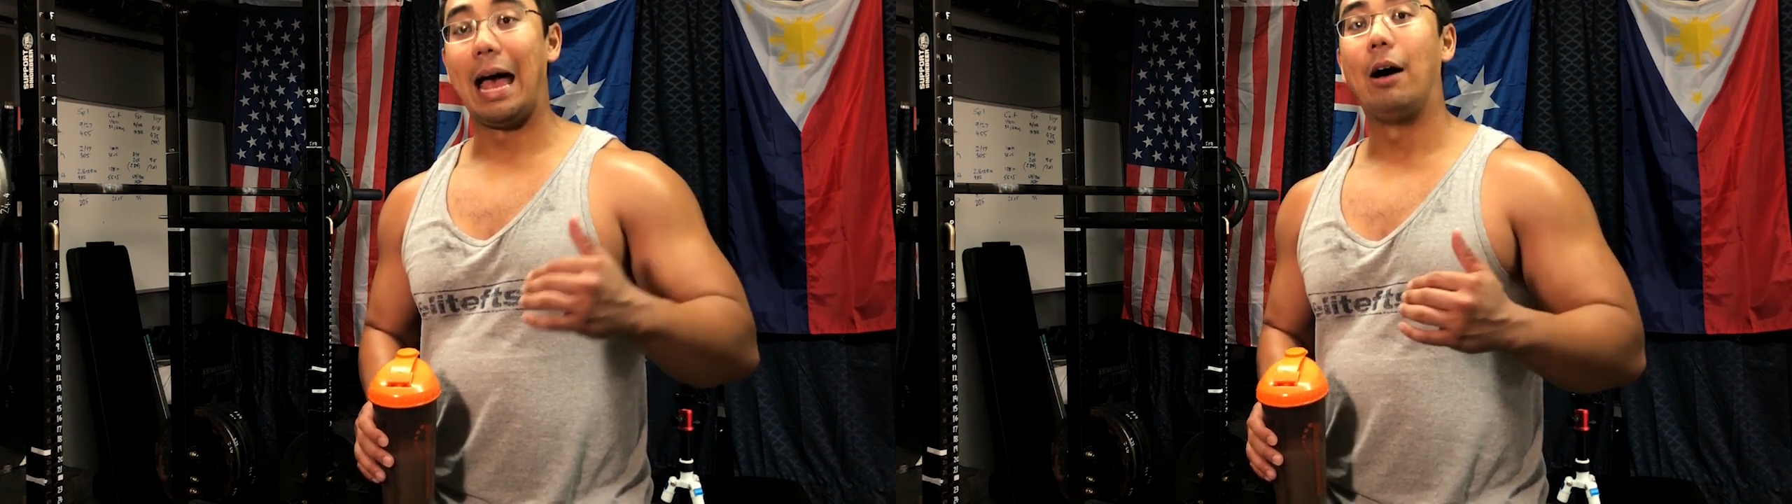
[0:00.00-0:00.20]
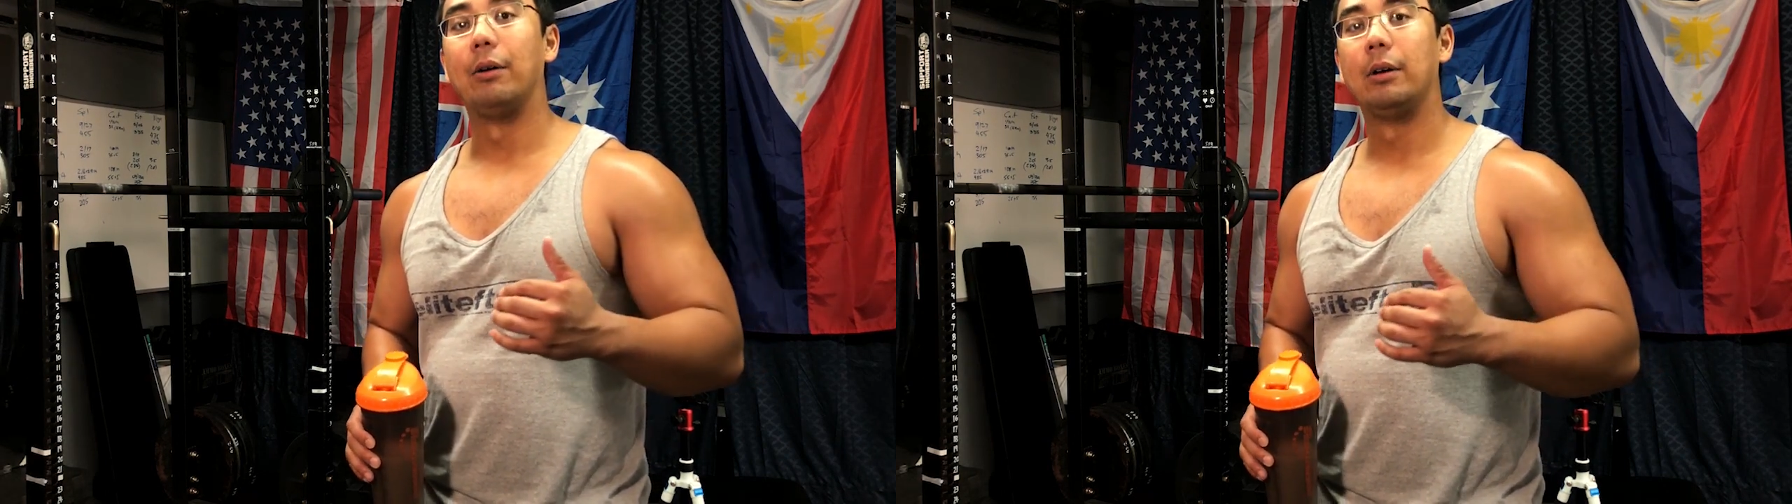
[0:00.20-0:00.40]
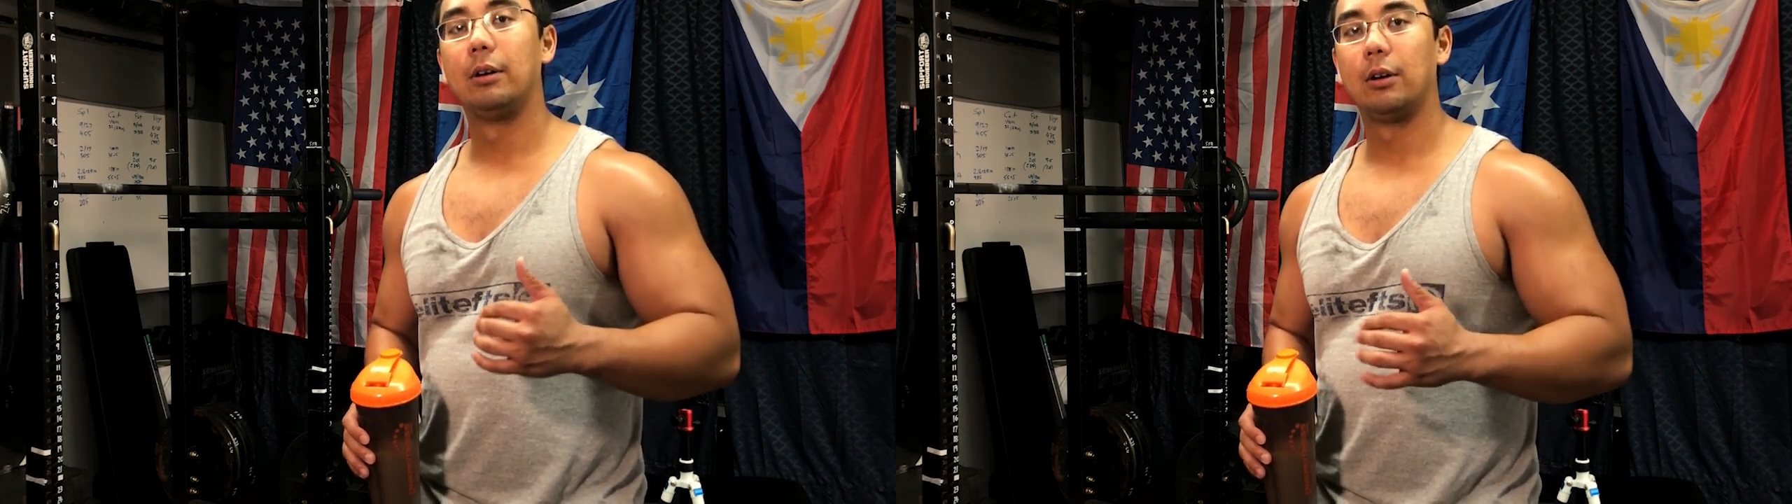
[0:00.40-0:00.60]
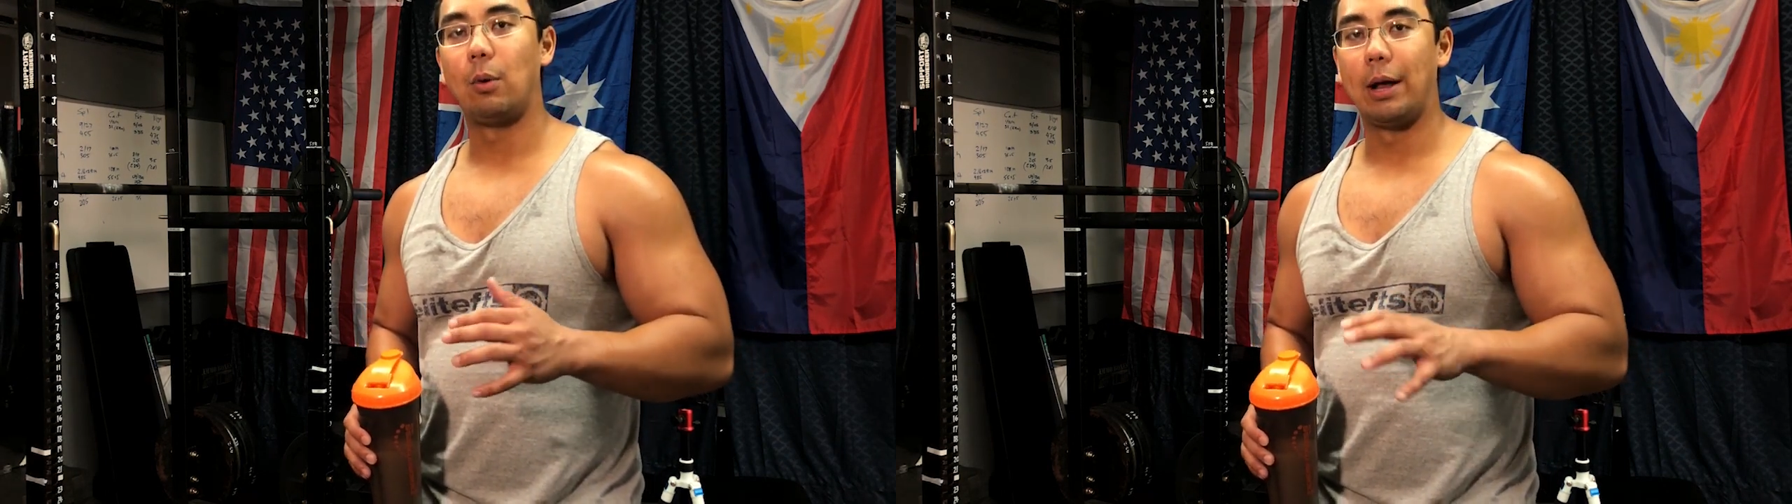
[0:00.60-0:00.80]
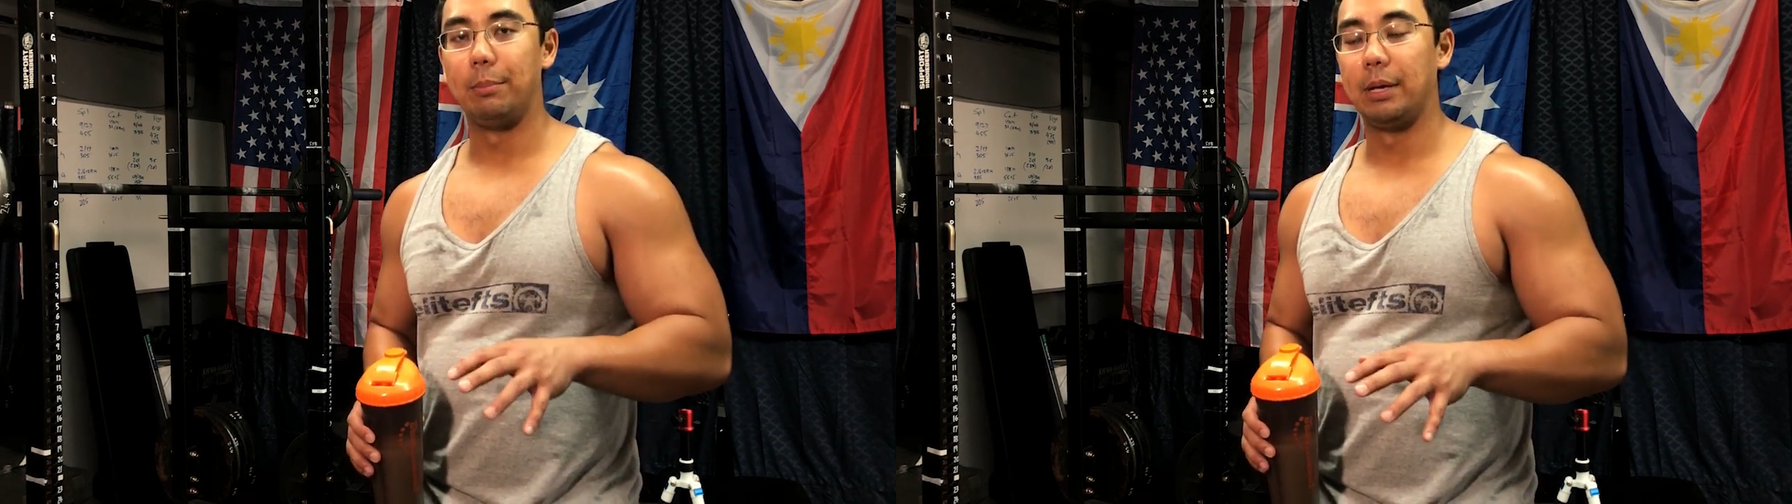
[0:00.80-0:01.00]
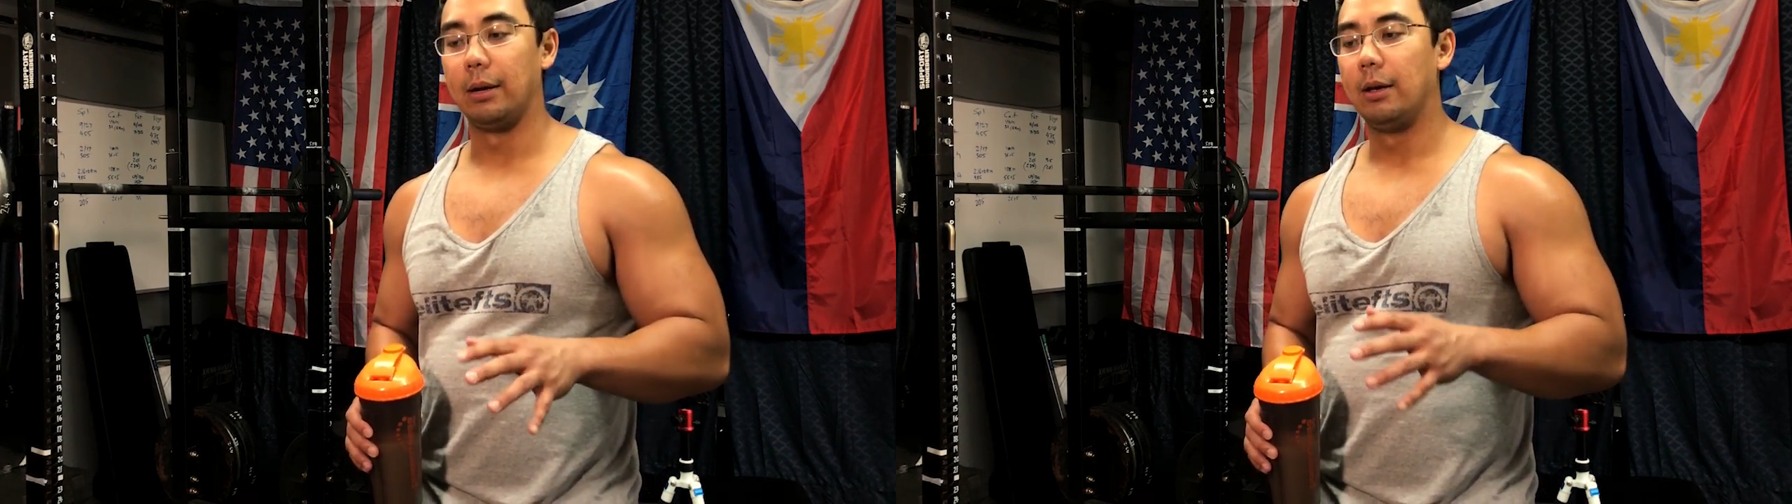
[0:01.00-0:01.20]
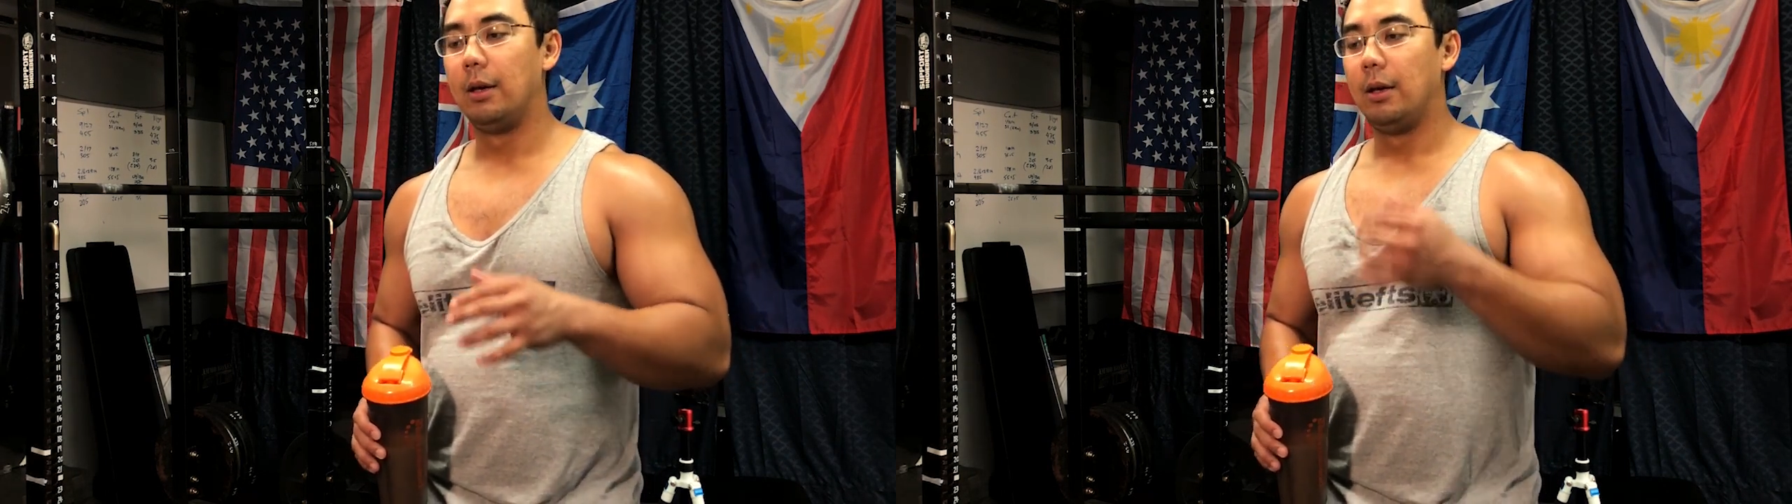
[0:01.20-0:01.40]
down quite a bit,